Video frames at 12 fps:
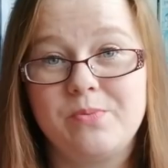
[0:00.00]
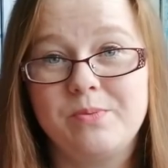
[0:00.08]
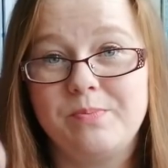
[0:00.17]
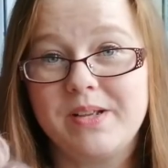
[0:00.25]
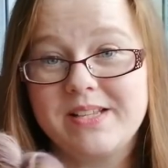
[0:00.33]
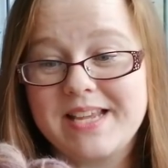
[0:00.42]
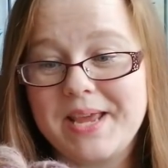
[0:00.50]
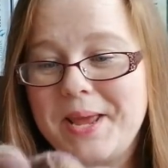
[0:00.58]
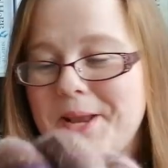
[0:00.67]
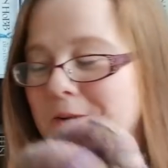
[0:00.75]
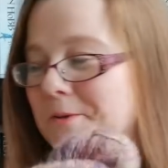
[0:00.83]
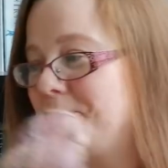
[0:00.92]
one big
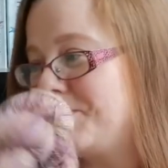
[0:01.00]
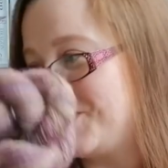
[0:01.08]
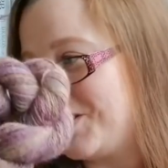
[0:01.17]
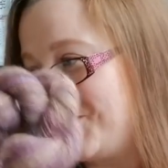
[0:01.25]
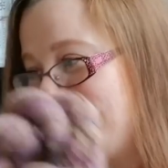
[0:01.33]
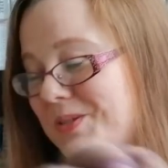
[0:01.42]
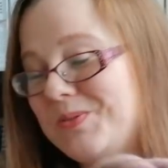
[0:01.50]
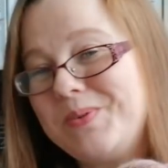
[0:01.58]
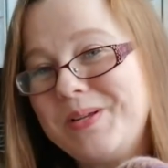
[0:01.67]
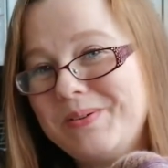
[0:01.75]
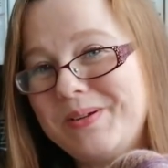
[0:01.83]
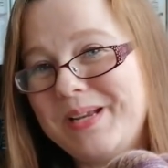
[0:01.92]
skein. So I was
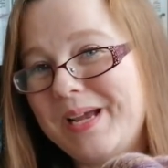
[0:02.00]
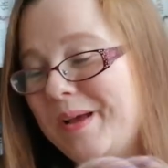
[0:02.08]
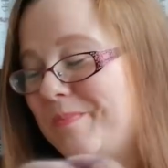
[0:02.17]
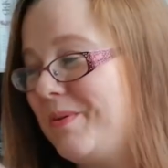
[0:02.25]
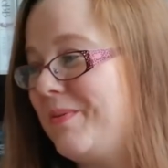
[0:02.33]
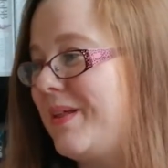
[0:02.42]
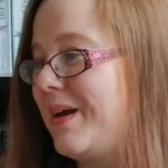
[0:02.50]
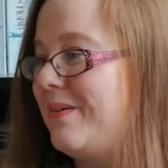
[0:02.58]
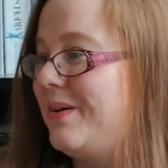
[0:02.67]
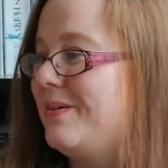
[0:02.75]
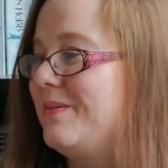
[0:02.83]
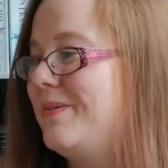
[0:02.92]
really, really happy with how
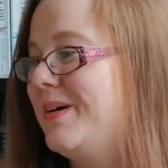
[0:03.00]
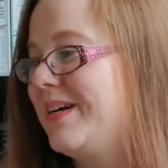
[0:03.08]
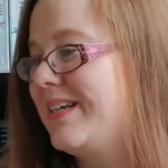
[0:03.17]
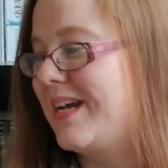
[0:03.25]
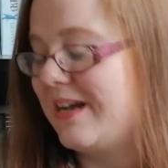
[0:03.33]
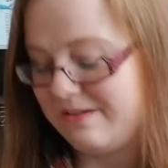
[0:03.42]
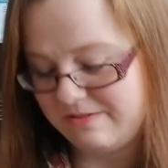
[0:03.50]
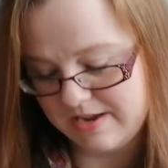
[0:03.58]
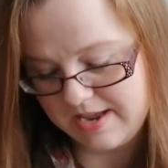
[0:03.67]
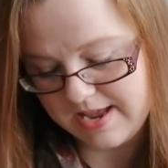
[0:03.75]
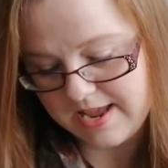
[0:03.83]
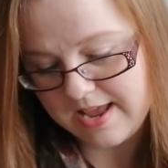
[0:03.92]
it all worked out.
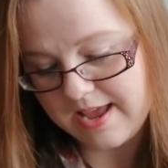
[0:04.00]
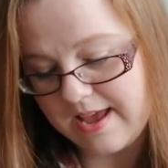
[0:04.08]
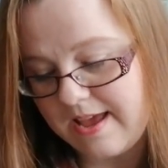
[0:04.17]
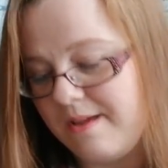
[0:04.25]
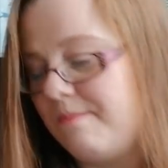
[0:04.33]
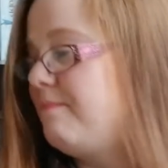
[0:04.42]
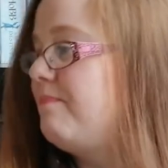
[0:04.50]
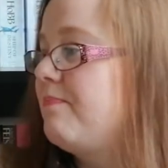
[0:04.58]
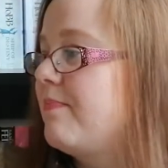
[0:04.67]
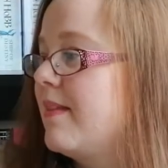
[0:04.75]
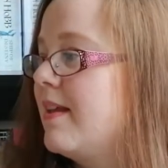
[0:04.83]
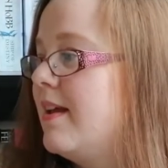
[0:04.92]
Now
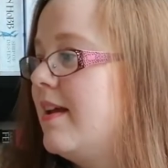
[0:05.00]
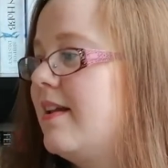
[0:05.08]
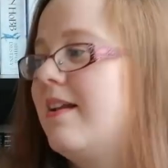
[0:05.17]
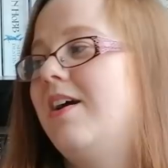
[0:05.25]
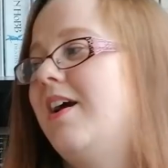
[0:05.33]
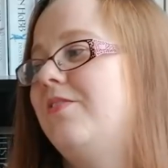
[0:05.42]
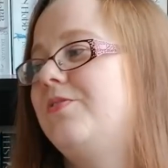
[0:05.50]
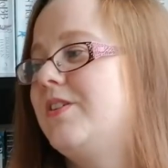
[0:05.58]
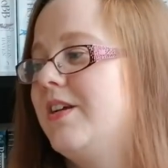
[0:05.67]
I